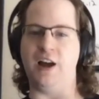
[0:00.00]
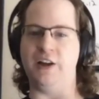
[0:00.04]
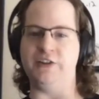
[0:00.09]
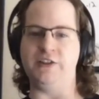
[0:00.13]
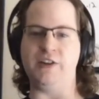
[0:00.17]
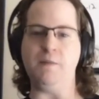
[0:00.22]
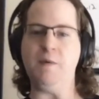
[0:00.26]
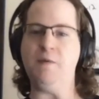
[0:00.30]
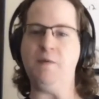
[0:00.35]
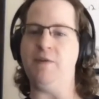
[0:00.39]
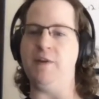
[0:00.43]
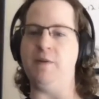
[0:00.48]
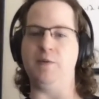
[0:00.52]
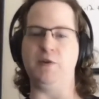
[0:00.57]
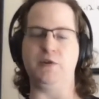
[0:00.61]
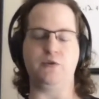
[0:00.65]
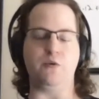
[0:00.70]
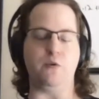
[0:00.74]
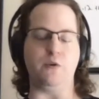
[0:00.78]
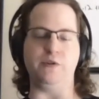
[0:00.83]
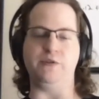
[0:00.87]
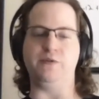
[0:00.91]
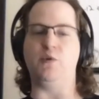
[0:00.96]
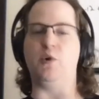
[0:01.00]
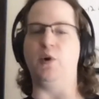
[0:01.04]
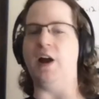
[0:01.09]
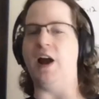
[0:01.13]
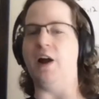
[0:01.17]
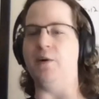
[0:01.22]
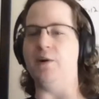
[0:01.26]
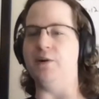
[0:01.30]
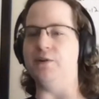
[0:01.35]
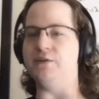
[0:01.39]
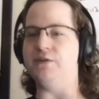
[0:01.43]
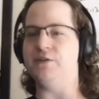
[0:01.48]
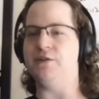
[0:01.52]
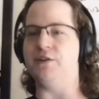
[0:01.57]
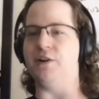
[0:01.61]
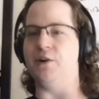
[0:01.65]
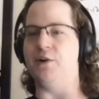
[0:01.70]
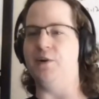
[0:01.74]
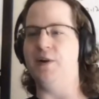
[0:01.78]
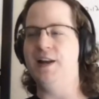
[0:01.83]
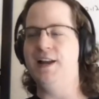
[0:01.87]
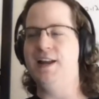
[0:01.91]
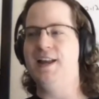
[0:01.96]
Uh, some of them as short as four hours.
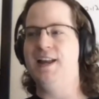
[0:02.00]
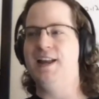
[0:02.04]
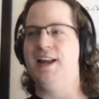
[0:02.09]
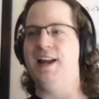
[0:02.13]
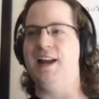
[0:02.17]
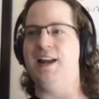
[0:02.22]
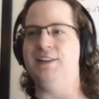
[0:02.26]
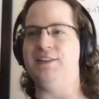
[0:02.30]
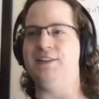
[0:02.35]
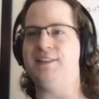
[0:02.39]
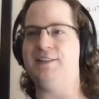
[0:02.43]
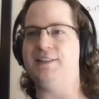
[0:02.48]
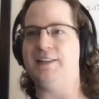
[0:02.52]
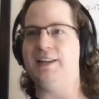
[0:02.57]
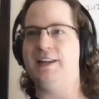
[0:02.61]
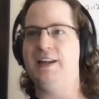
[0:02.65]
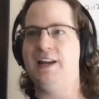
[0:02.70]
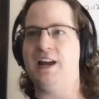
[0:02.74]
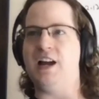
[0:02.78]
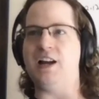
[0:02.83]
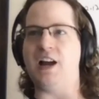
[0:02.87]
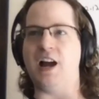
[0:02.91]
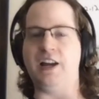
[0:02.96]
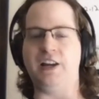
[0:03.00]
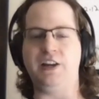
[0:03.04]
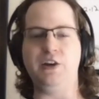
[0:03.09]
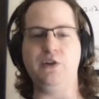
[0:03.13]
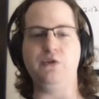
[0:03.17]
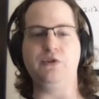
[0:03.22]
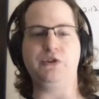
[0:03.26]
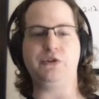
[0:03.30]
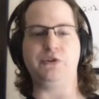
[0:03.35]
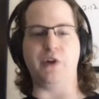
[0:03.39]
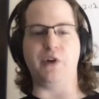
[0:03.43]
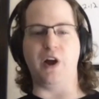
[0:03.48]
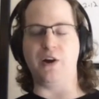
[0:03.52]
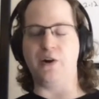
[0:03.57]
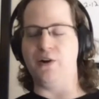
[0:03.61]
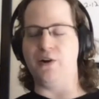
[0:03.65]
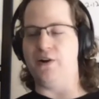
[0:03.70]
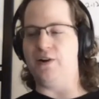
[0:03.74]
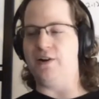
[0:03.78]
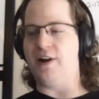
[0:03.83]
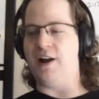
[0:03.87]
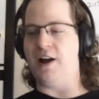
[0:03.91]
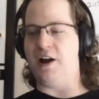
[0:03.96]
So it's a huge
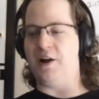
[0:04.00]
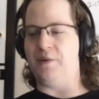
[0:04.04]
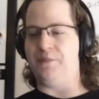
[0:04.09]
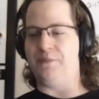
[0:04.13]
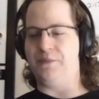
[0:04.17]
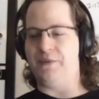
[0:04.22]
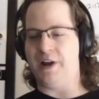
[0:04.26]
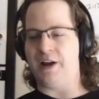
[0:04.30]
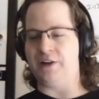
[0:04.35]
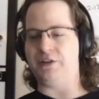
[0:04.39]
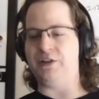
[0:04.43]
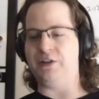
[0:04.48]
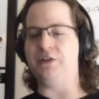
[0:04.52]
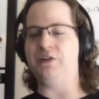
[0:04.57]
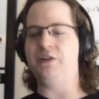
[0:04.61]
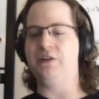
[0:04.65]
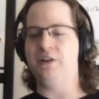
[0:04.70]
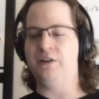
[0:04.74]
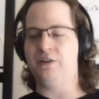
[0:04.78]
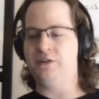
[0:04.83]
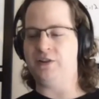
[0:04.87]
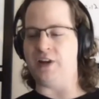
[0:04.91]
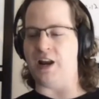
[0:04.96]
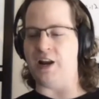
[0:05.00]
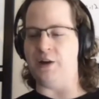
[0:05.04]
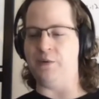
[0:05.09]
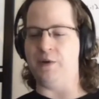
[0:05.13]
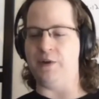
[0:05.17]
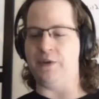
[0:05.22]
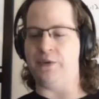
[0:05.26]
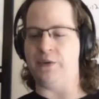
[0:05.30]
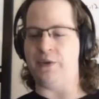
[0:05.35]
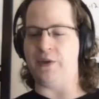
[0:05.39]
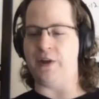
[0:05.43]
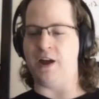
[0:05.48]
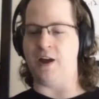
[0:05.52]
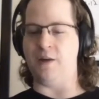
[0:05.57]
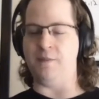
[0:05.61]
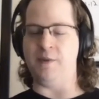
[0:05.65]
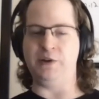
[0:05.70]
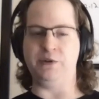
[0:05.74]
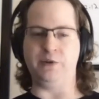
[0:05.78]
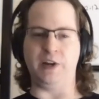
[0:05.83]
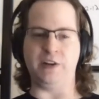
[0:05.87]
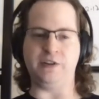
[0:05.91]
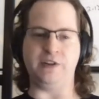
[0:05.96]
struggle. Um, actually, chatting with uh,
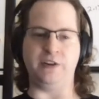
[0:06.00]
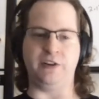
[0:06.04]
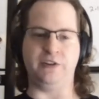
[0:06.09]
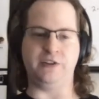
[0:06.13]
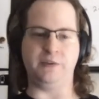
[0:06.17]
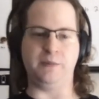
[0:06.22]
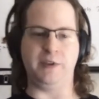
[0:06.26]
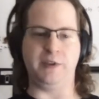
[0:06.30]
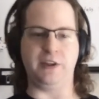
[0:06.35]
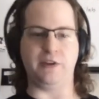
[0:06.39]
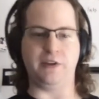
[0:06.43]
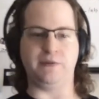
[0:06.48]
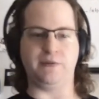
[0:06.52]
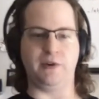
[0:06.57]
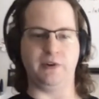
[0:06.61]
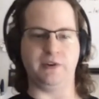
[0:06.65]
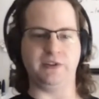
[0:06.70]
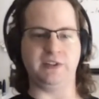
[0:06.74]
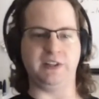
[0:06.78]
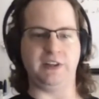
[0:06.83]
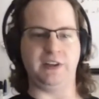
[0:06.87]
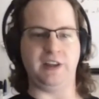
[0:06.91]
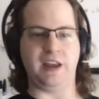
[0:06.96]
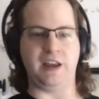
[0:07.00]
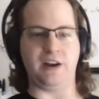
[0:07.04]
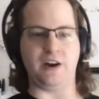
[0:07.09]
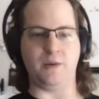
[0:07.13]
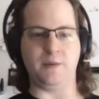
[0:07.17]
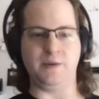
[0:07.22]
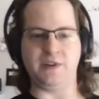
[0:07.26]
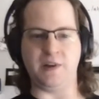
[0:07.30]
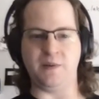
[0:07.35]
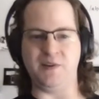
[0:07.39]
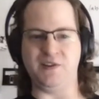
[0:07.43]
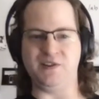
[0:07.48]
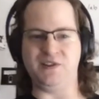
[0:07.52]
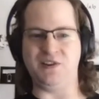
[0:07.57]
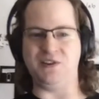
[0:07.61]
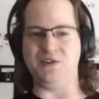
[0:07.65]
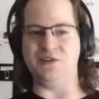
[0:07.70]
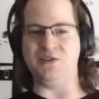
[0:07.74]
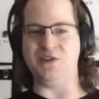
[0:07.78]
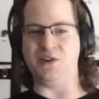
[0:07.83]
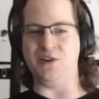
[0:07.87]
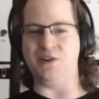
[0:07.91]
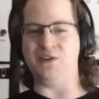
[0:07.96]
Major Axdell and some of the other folks at, at Army Cyber
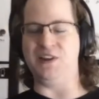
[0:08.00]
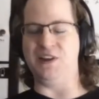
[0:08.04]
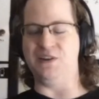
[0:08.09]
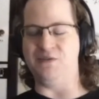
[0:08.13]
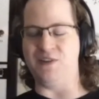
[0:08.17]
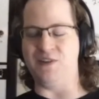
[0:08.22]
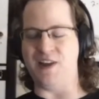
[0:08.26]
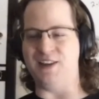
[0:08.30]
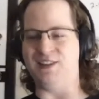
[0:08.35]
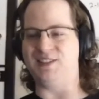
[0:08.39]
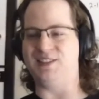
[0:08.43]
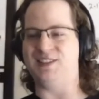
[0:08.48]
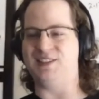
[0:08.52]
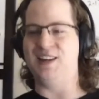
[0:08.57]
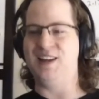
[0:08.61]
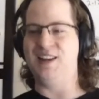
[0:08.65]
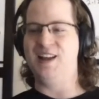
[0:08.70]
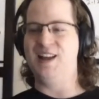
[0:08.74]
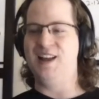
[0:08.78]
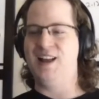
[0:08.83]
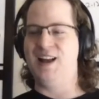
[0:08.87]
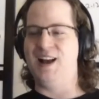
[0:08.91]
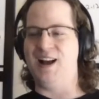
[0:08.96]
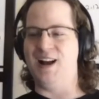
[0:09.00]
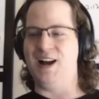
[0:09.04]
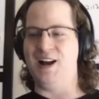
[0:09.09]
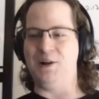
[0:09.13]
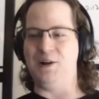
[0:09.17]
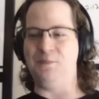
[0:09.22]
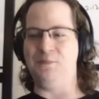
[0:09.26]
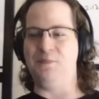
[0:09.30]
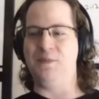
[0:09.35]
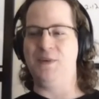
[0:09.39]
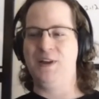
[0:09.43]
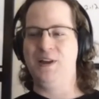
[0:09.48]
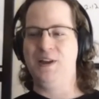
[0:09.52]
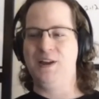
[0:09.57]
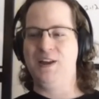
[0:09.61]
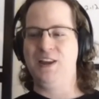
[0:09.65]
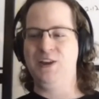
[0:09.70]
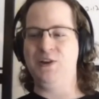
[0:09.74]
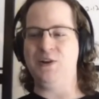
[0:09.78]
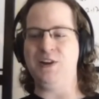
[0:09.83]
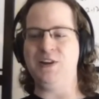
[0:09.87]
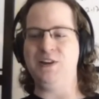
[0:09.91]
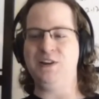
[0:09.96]
Institute during the events, um,
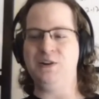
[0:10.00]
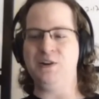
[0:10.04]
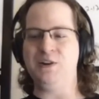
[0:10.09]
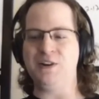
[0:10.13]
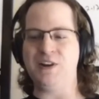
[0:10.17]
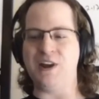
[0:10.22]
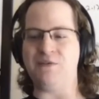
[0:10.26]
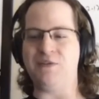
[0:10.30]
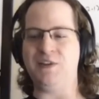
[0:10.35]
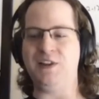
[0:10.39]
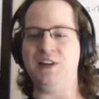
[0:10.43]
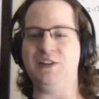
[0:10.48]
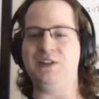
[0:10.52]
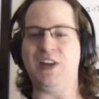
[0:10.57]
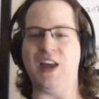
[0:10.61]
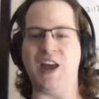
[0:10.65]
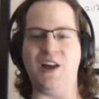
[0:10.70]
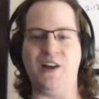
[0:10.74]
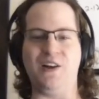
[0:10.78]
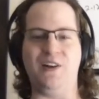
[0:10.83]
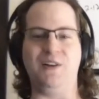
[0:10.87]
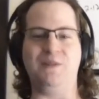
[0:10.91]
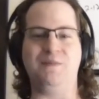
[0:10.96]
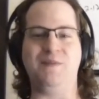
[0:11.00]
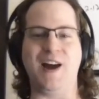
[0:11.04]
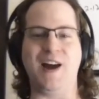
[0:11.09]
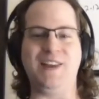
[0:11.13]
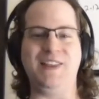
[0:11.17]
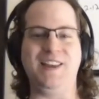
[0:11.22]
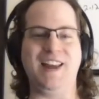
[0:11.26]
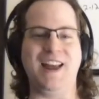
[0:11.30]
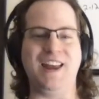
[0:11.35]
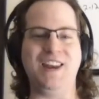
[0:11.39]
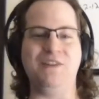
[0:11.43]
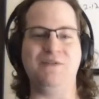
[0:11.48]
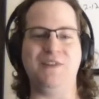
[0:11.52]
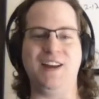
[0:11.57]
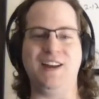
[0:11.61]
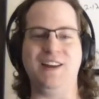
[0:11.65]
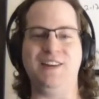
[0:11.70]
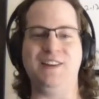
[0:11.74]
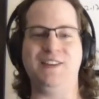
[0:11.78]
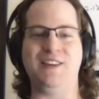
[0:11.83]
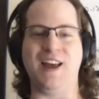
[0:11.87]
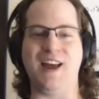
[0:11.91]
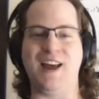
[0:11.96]
you can you can definitely tell by the end of
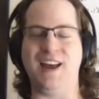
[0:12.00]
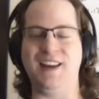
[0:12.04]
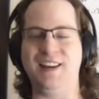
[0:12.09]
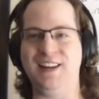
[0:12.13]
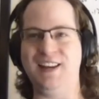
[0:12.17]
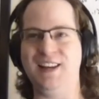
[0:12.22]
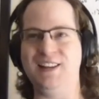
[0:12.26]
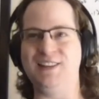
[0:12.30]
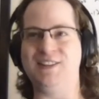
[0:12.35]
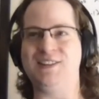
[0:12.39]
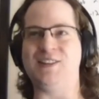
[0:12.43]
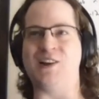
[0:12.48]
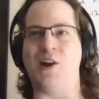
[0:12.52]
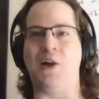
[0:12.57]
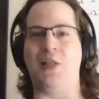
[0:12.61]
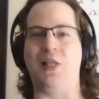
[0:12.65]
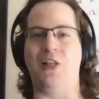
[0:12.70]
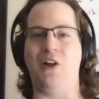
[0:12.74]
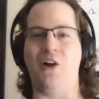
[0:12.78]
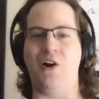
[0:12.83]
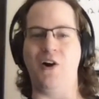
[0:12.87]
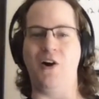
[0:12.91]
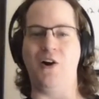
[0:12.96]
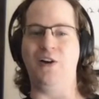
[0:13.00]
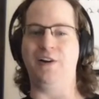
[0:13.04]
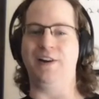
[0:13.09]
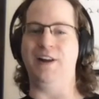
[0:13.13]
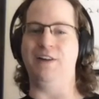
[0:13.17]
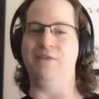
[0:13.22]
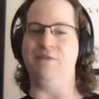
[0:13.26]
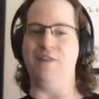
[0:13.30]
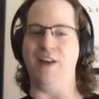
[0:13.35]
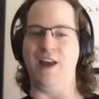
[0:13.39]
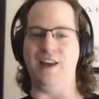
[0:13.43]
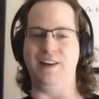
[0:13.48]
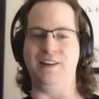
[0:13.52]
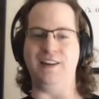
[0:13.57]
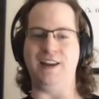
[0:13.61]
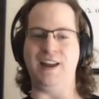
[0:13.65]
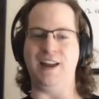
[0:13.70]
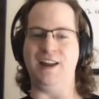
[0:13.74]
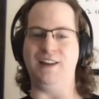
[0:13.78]
it that it's a long event.